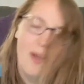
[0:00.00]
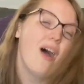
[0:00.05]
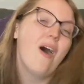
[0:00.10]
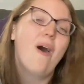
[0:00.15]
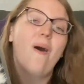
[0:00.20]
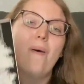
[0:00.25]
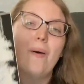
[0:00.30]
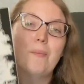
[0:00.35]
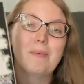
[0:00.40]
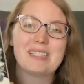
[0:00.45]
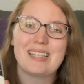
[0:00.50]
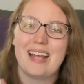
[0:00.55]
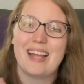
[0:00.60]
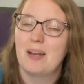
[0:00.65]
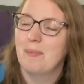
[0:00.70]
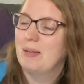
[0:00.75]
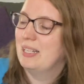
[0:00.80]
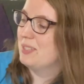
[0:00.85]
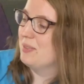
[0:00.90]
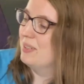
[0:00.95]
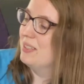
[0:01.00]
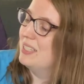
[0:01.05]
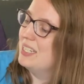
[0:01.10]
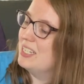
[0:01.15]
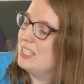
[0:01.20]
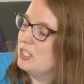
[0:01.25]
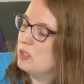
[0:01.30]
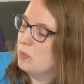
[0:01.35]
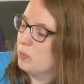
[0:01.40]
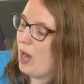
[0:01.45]
Oh, I'm excited about this one.
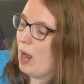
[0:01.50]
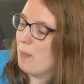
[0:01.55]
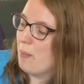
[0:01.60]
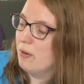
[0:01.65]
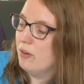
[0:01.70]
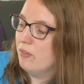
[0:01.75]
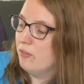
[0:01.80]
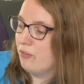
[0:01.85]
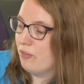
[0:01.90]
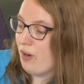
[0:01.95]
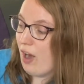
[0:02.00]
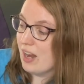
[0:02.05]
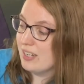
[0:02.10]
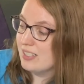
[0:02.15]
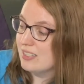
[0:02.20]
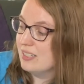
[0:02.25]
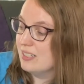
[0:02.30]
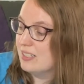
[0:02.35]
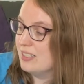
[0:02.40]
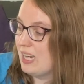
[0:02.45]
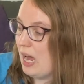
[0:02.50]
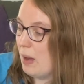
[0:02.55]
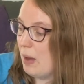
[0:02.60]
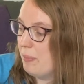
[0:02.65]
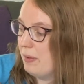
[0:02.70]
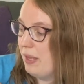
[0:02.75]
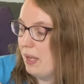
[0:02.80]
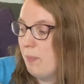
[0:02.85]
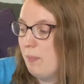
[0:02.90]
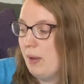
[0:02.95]
This is Robert Frost
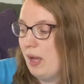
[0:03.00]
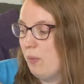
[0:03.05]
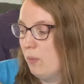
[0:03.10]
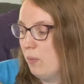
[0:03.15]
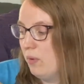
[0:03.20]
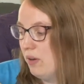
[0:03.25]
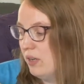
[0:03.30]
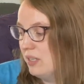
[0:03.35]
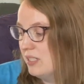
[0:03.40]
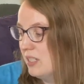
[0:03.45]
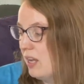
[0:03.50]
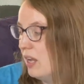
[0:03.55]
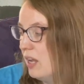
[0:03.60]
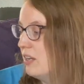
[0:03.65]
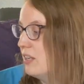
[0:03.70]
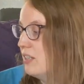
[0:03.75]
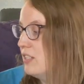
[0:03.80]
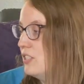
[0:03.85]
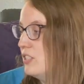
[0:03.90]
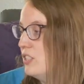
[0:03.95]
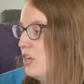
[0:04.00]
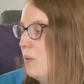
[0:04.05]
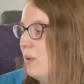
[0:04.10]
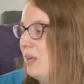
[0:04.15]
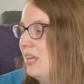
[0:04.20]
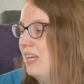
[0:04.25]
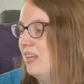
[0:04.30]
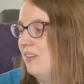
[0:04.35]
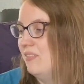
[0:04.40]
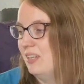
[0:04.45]
stopping by woods on the
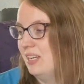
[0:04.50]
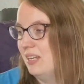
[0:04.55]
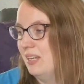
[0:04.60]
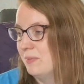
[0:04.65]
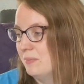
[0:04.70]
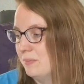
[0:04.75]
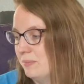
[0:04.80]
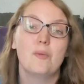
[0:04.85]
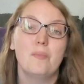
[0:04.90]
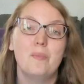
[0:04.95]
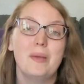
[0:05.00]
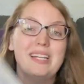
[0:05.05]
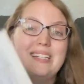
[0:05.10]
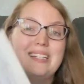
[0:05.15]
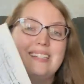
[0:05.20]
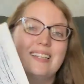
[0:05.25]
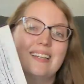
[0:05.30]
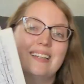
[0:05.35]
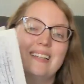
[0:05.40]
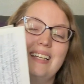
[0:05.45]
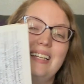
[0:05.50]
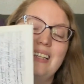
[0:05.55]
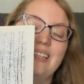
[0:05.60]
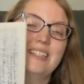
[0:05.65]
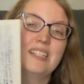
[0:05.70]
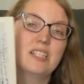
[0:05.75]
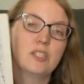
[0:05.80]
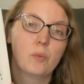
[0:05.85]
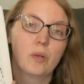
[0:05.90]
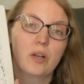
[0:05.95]
snowy evening. So basically,
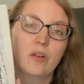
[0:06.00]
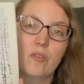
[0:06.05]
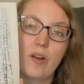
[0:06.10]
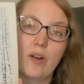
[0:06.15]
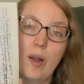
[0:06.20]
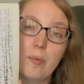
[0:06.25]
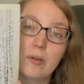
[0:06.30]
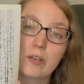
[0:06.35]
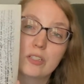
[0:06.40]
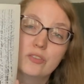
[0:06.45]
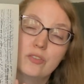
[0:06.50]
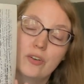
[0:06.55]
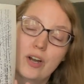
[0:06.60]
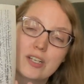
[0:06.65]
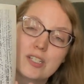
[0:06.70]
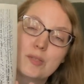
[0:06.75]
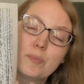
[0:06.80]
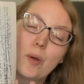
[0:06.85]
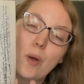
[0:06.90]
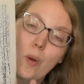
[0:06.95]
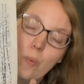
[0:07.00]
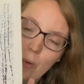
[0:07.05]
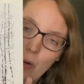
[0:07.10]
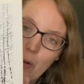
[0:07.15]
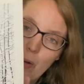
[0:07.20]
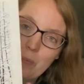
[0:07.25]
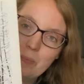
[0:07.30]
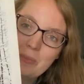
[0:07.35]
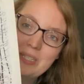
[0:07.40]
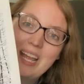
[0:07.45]
this is one of Robert Frost's
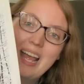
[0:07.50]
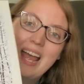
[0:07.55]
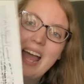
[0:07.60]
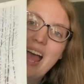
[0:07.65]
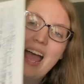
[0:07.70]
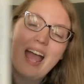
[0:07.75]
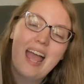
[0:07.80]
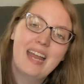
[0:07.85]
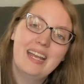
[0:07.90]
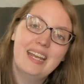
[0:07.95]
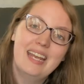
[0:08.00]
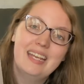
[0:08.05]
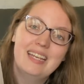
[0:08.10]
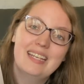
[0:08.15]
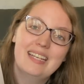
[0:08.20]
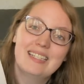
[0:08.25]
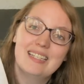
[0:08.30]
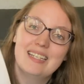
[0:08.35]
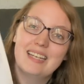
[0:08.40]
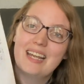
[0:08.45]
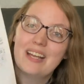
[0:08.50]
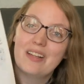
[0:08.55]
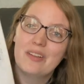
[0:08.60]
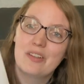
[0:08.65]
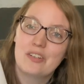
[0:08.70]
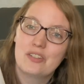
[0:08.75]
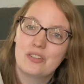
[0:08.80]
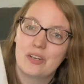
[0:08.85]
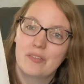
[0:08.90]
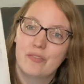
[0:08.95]
poems, and it is an
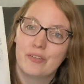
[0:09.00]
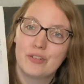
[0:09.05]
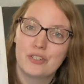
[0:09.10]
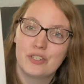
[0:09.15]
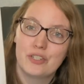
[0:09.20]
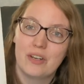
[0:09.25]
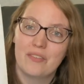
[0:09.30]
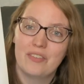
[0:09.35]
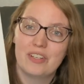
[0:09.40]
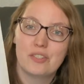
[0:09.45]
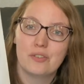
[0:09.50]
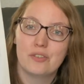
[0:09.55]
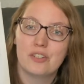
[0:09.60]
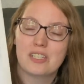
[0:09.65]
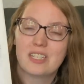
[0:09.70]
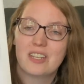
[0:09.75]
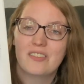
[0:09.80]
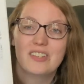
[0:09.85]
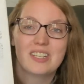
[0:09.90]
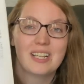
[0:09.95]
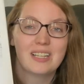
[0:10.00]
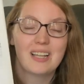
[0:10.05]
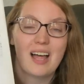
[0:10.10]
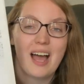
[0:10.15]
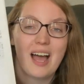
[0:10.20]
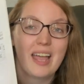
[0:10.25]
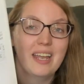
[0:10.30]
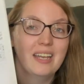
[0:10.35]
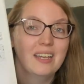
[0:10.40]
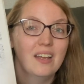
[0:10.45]
illustrative version of it. So it just gives a
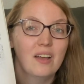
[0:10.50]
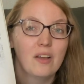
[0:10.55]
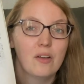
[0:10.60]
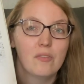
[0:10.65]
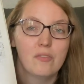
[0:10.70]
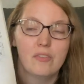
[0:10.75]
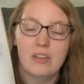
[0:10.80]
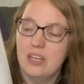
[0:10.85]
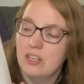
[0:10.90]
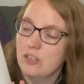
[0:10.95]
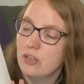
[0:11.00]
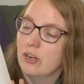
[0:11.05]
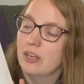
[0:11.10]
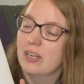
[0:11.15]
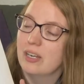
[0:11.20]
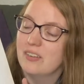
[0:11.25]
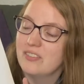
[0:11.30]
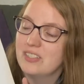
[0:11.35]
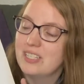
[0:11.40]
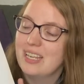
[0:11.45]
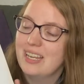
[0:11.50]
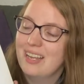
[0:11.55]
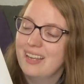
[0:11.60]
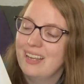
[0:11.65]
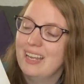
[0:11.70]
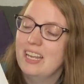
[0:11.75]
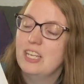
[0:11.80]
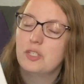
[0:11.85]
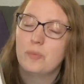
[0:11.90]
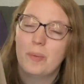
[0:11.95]
line of, or gives
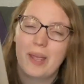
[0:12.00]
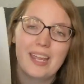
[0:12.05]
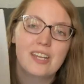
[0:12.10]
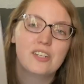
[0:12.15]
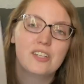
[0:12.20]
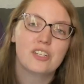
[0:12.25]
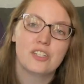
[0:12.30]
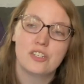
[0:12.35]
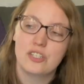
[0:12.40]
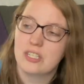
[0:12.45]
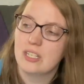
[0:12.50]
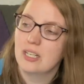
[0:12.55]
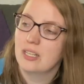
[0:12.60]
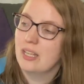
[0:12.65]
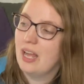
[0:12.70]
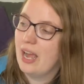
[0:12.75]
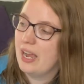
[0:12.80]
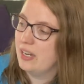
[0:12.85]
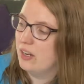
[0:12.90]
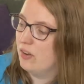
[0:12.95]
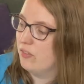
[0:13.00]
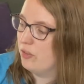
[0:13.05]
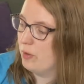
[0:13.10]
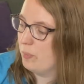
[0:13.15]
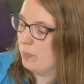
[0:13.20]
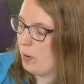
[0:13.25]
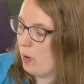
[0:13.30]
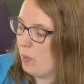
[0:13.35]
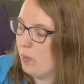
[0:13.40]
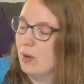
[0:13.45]
each page is just a line of the
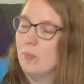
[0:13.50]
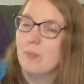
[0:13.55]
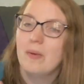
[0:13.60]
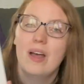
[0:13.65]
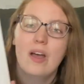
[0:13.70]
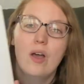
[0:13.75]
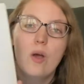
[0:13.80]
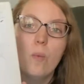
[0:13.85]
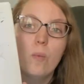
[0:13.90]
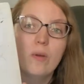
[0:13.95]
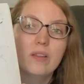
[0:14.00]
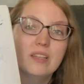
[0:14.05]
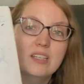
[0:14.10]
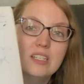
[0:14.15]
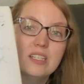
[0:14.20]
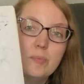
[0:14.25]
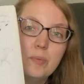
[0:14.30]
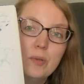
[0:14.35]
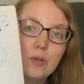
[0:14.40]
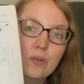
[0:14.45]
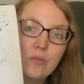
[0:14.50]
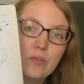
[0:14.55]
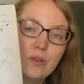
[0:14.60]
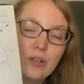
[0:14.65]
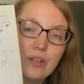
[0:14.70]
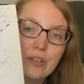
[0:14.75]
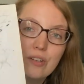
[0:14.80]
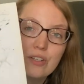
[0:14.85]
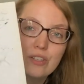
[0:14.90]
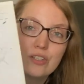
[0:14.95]
poem with these
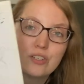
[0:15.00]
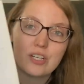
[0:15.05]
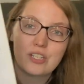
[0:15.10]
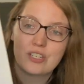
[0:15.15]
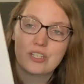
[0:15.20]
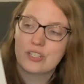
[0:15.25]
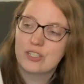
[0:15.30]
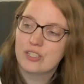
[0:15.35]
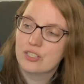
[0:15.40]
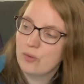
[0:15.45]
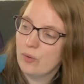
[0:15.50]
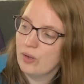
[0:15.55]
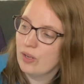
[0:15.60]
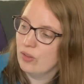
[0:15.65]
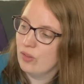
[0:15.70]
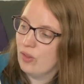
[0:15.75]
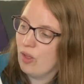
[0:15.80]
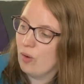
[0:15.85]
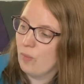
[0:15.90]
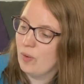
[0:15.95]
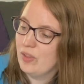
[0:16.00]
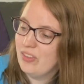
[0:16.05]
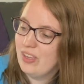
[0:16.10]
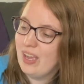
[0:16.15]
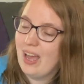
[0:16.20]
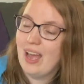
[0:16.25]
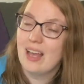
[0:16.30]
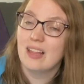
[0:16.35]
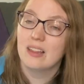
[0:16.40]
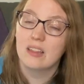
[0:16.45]
beautiful illustrations going along with
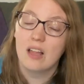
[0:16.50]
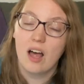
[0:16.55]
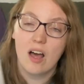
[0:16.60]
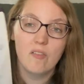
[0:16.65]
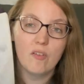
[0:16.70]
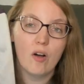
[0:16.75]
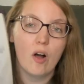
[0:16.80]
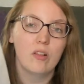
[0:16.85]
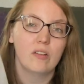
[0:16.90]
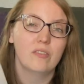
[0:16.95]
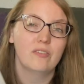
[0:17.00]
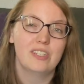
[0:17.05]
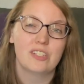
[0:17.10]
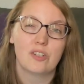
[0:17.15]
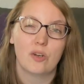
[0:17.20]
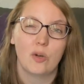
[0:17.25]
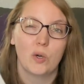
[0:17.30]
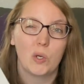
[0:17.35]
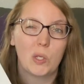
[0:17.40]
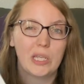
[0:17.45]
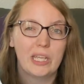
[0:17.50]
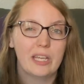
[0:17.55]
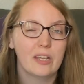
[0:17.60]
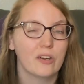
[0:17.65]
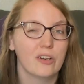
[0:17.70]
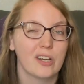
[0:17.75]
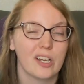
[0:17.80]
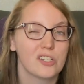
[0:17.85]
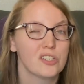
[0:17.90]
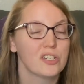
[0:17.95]
it. I love all of these early
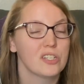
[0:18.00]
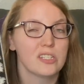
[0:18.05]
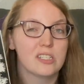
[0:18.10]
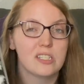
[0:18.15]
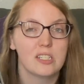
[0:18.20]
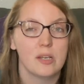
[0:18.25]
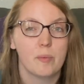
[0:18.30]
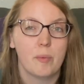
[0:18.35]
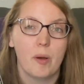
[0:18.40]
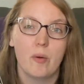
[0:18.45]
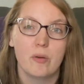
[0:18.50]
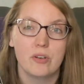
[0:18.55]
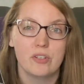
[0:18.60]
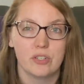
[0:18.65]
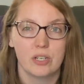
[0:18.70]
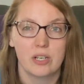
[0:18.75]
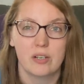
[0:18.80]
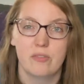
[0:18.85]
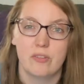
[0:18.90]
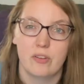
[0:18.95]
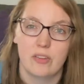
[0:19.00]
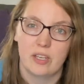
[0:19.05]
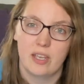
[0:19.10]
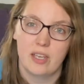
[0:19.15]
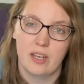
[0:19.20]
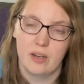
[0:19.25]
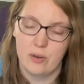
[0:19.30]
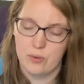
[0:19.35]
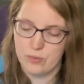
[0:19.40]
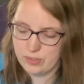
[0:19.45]
introductions to poetry for the
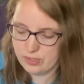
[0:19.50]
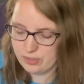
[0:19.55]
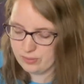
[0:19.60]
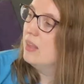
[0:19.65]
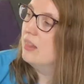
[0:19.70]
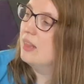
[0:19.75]
kiddos.